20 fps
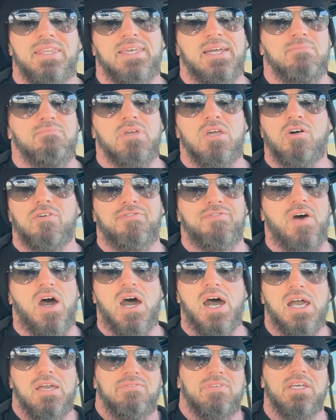then meal
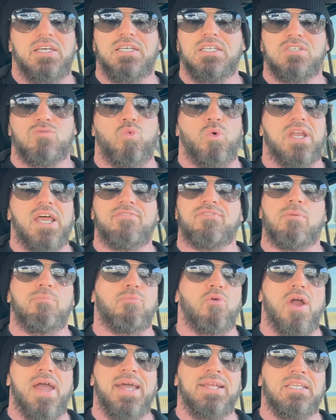five is whatever
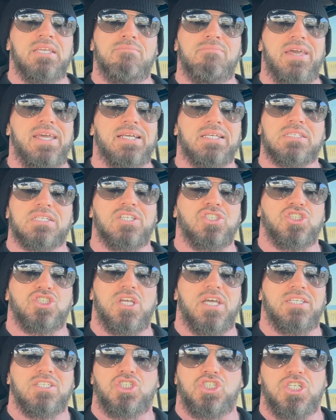Brandy makes,
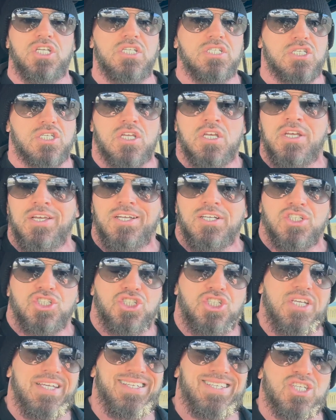and she
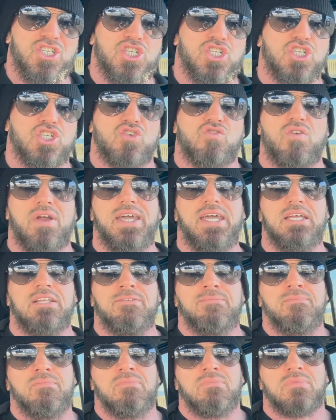is straight
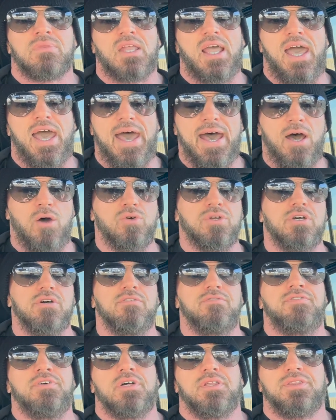out
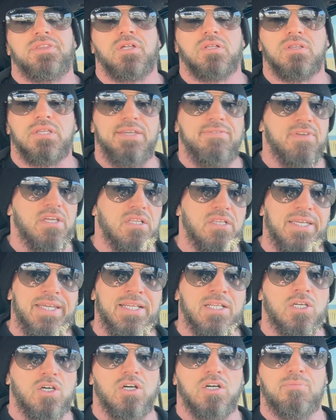of the Living
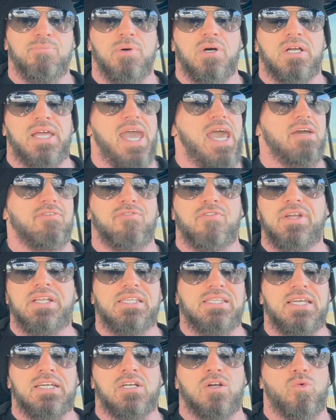Lean cookbook. Every
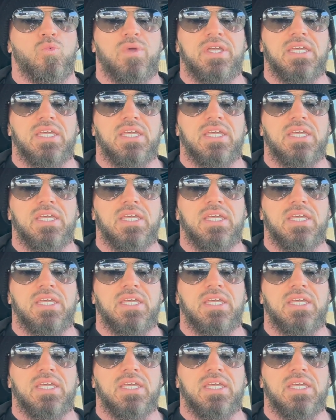dinner we